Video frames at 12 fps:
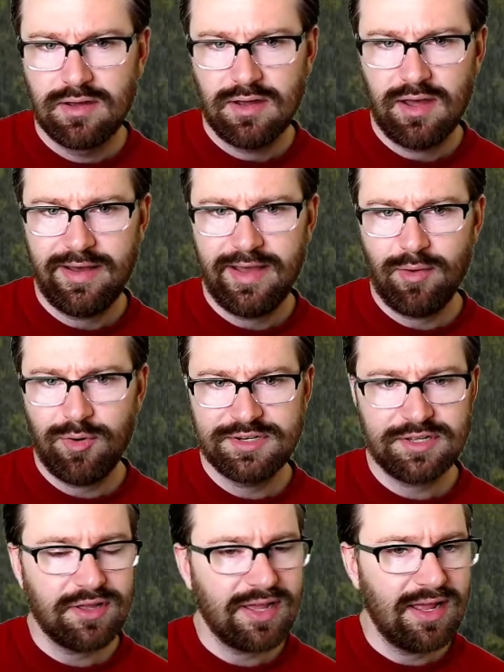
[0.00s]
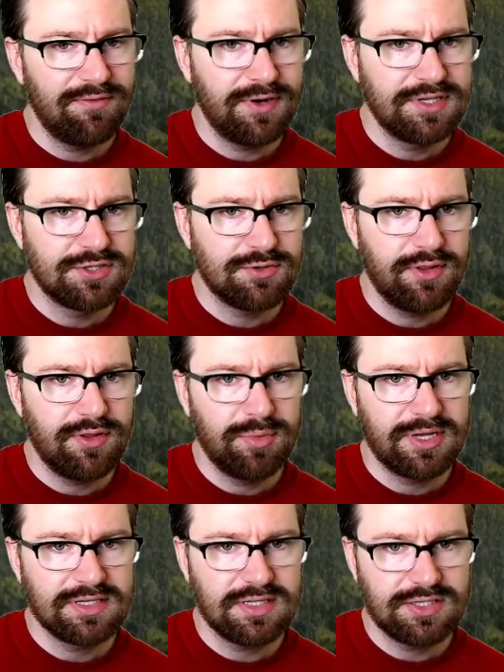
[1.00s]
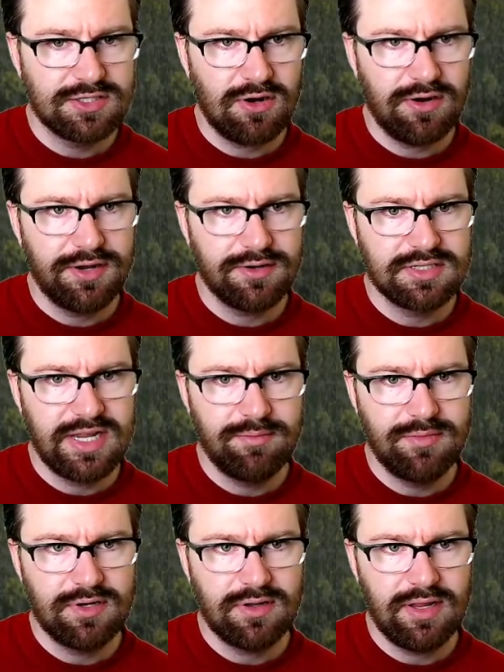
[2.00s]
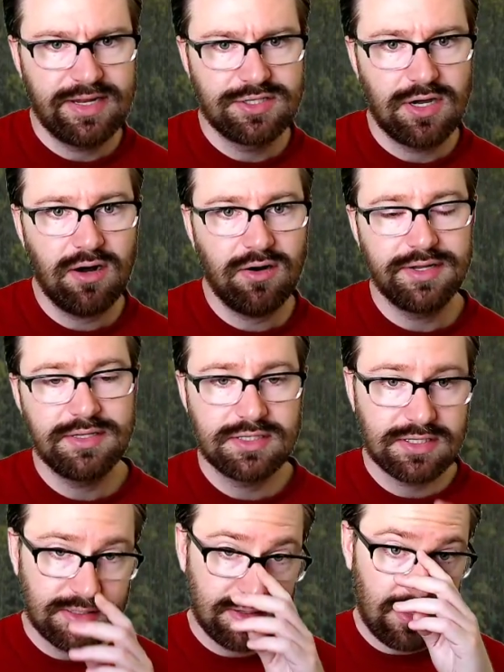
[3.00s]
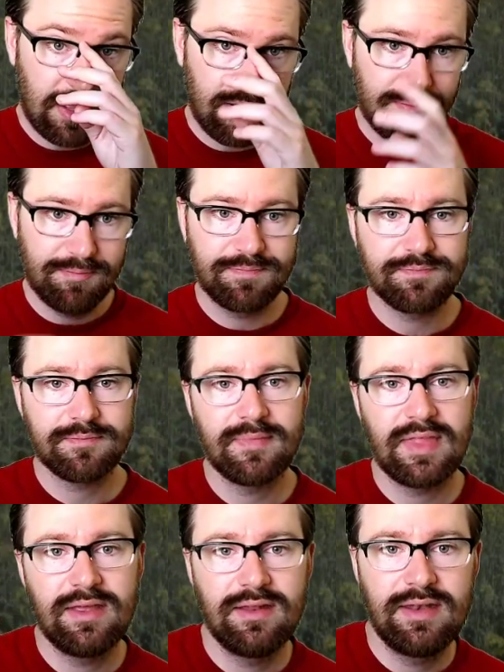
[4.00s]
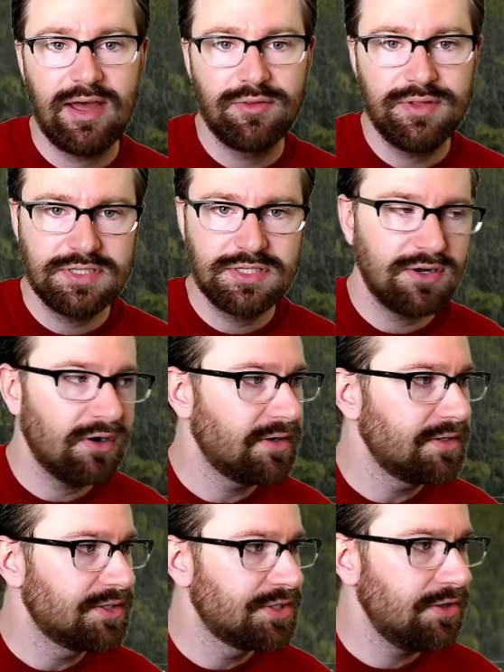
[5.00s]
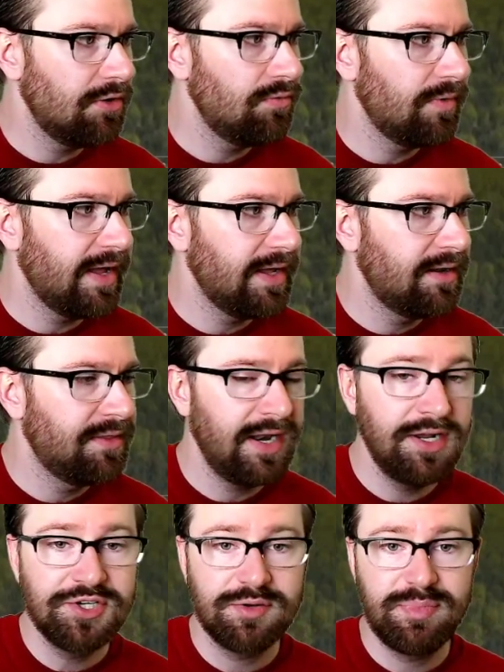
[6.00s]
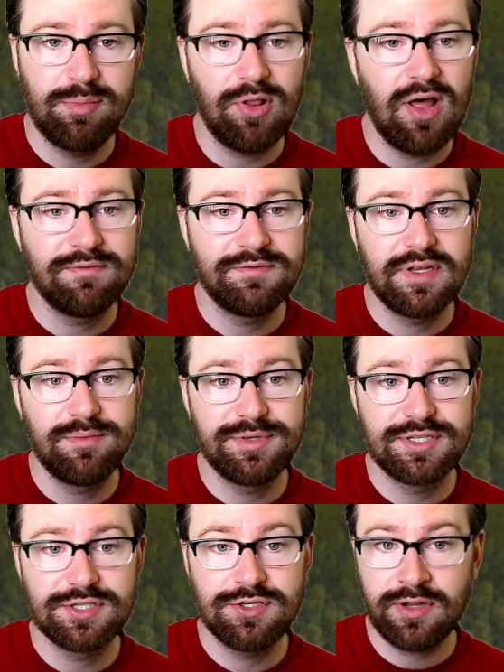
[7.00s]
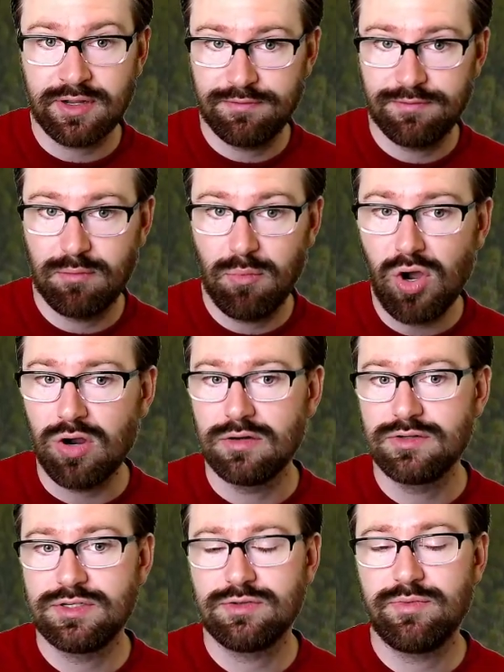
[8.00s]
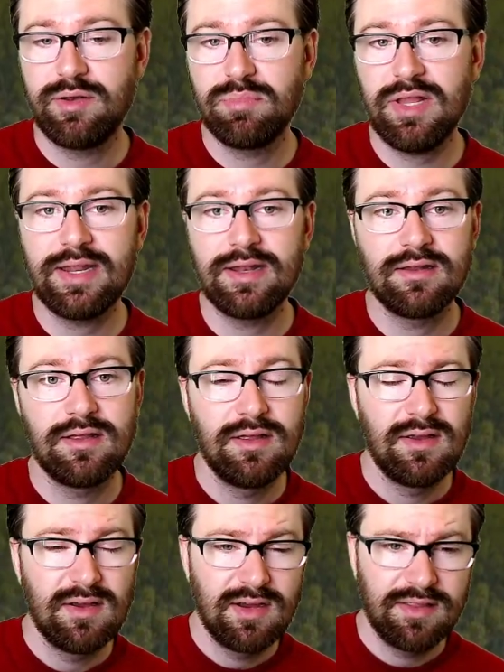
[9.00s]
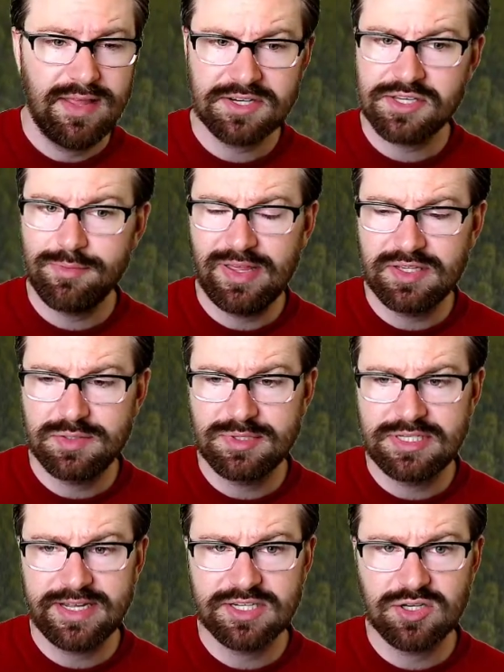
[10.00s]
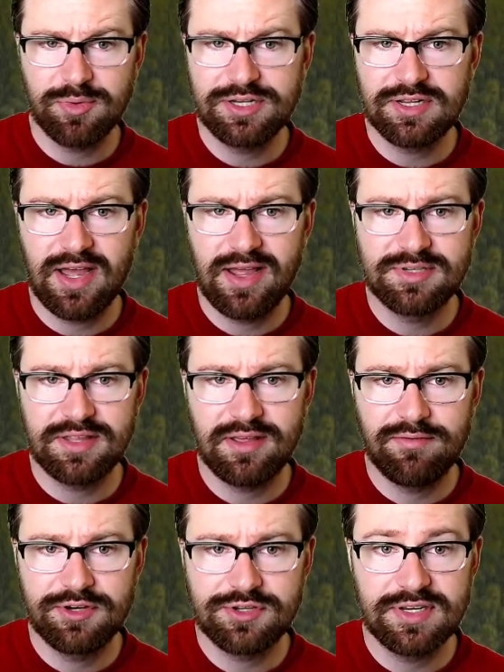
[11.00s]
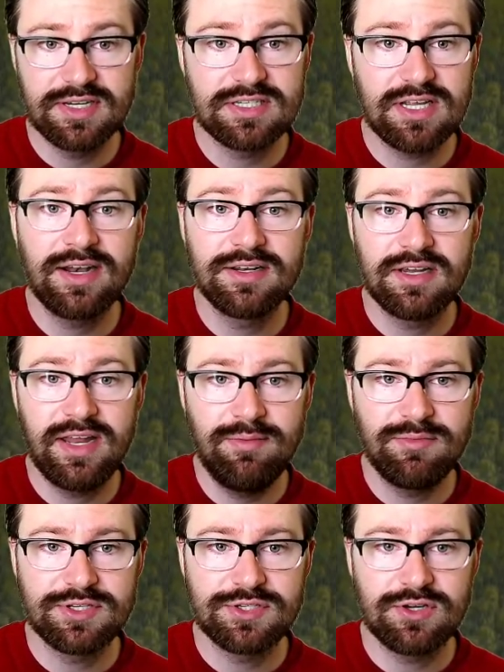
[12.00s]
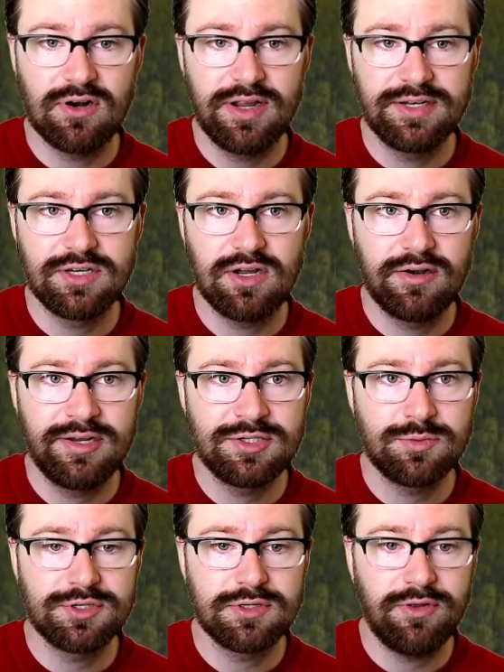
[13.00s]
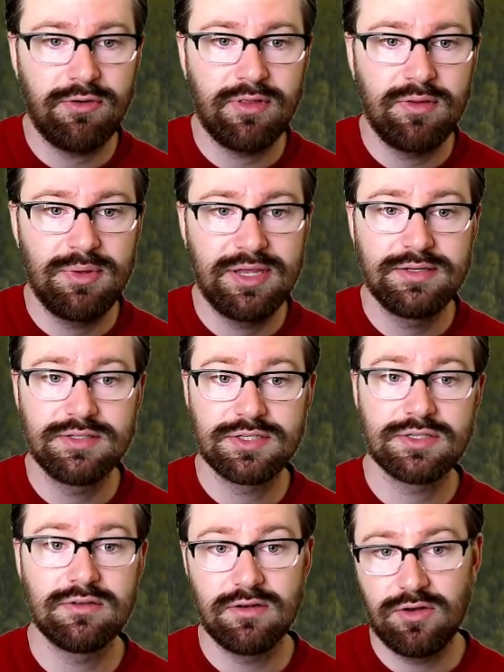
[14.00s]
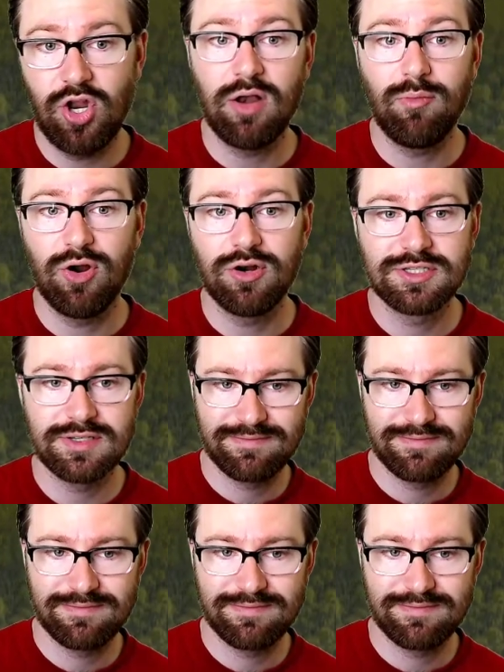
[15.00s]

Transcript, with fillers: Uh, I want to tell a kind of funny story, though, because this star here is named Antares. Um, now, this star is so red that ancient people often mistook it for Mars, the red planet. And they actually made this mistake so many times that they eventually decided to name this star Antares, which literally means not Mars.